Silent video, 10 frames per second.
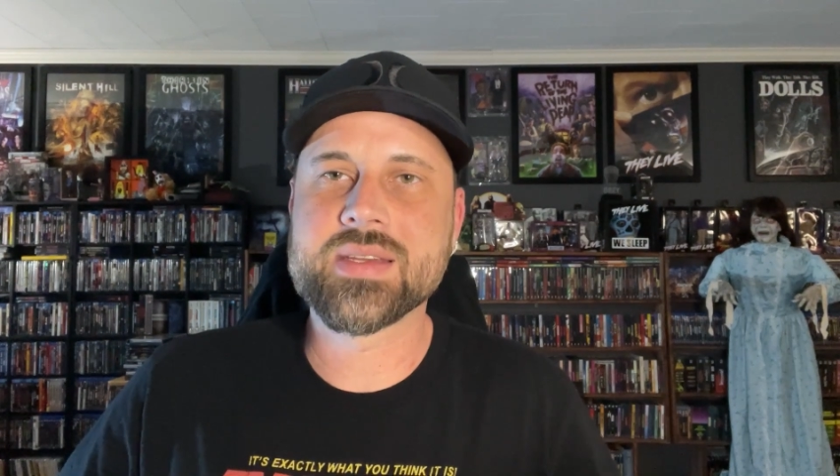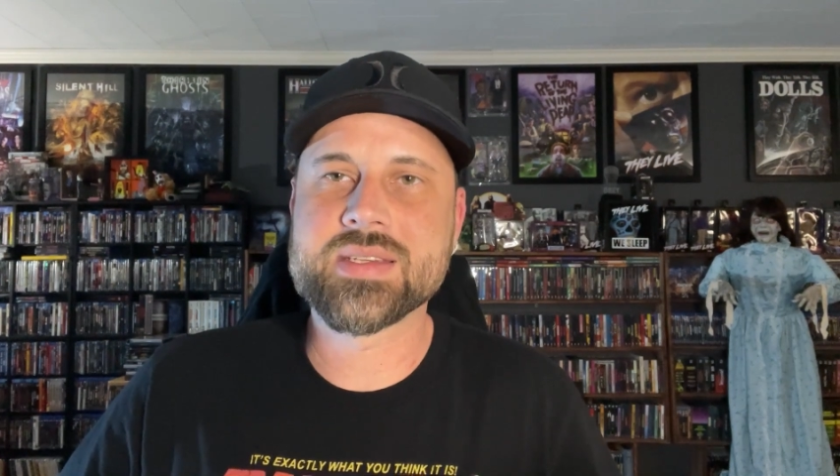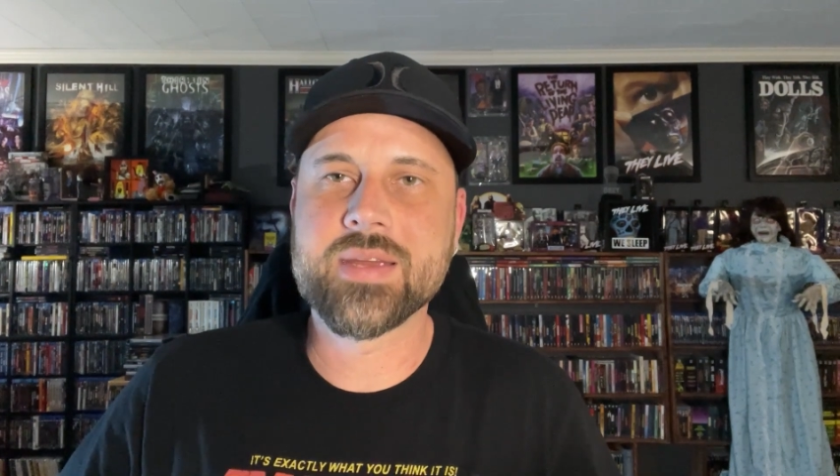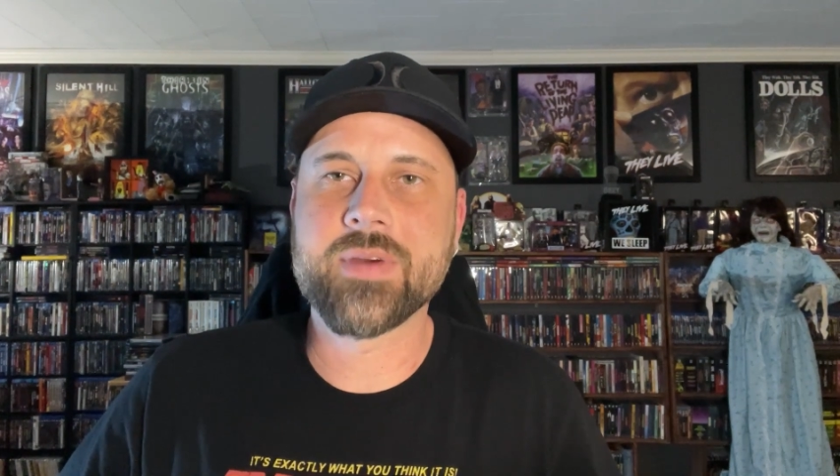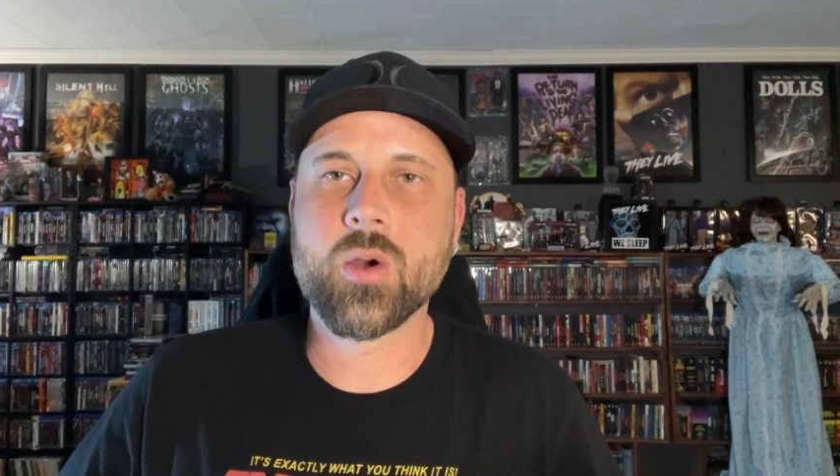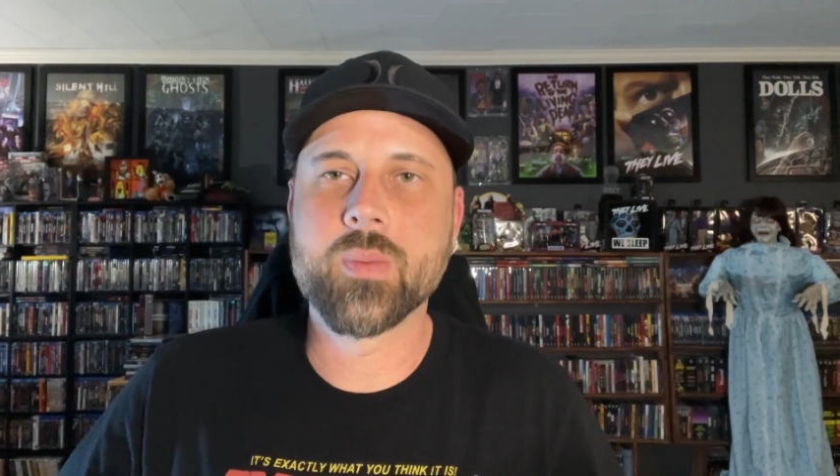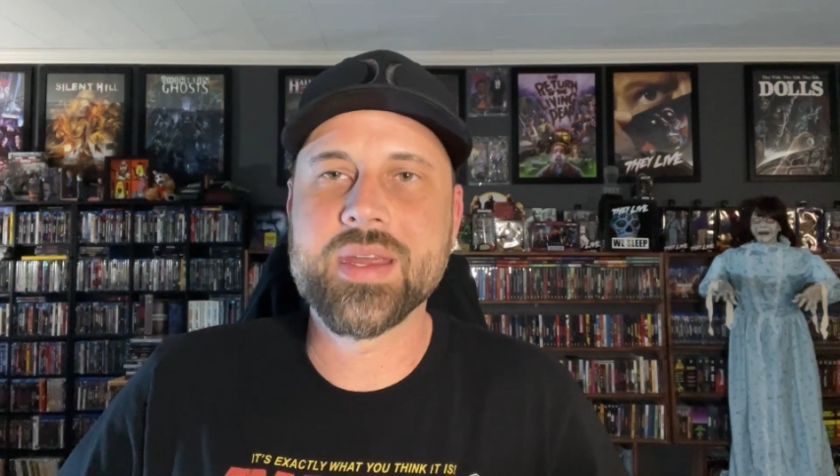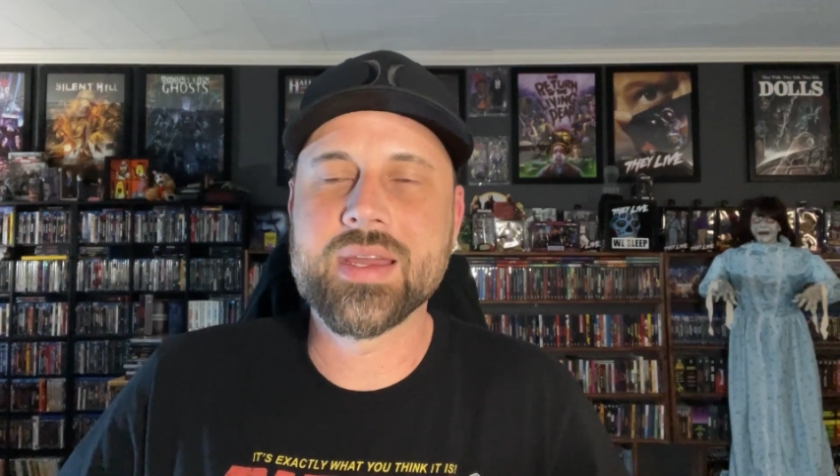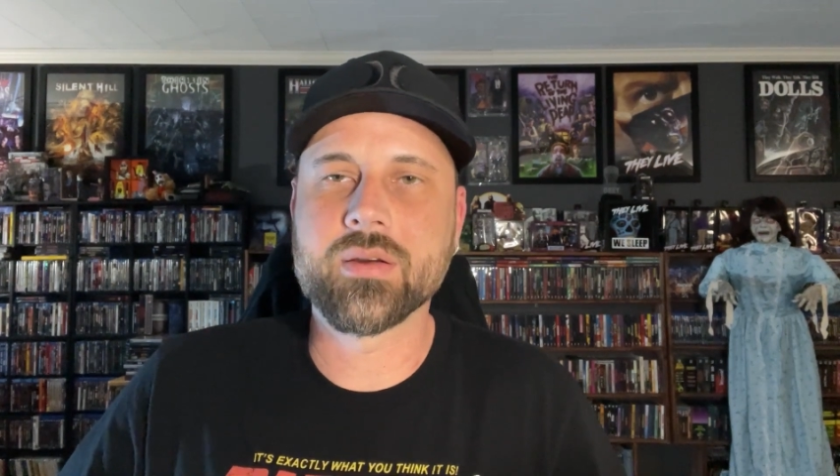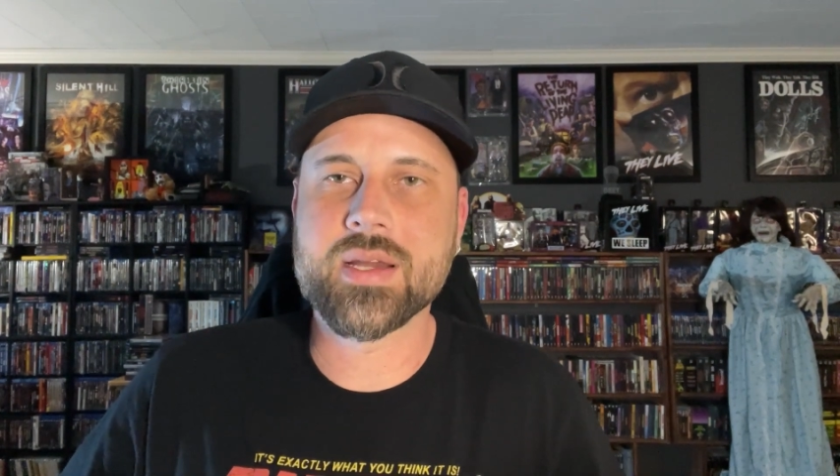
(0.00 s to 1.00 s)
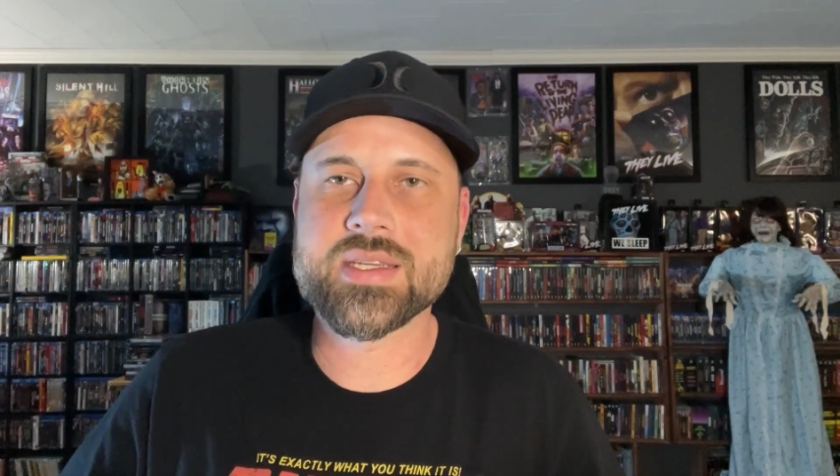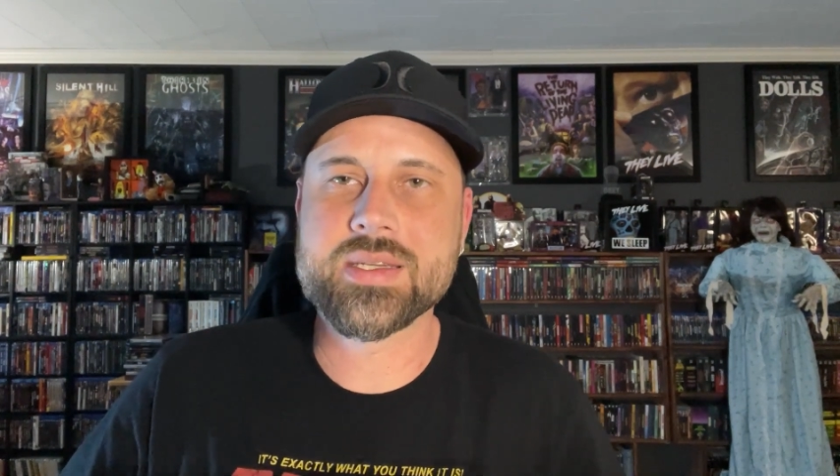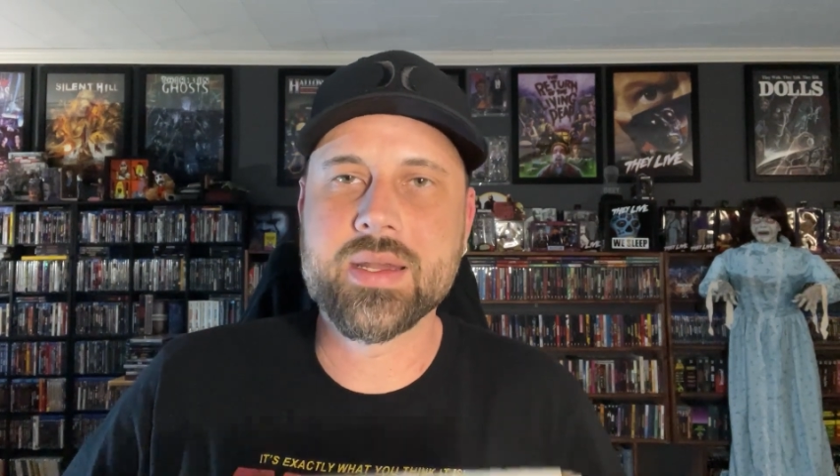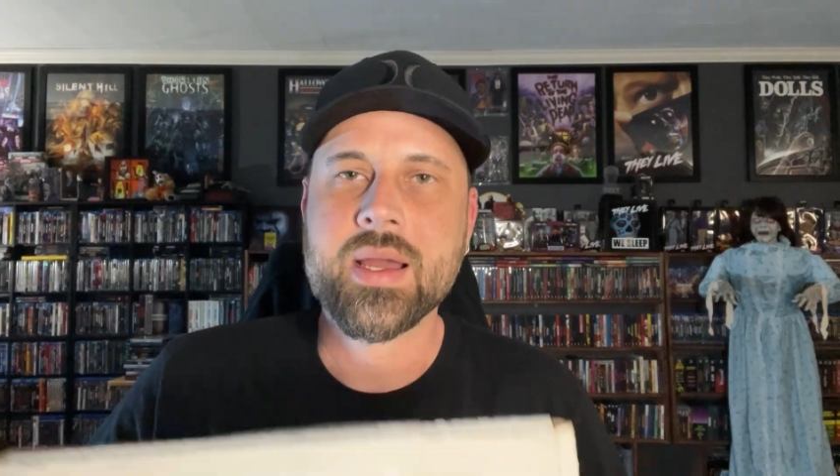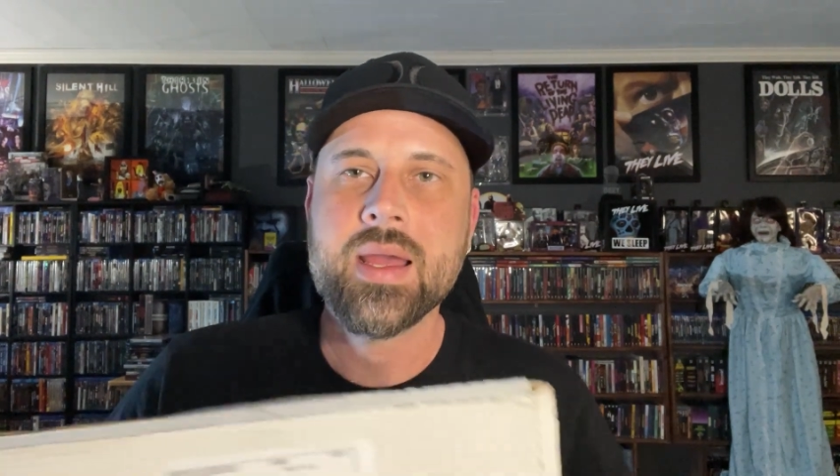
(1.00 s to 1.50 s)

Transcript: to see if I would be interested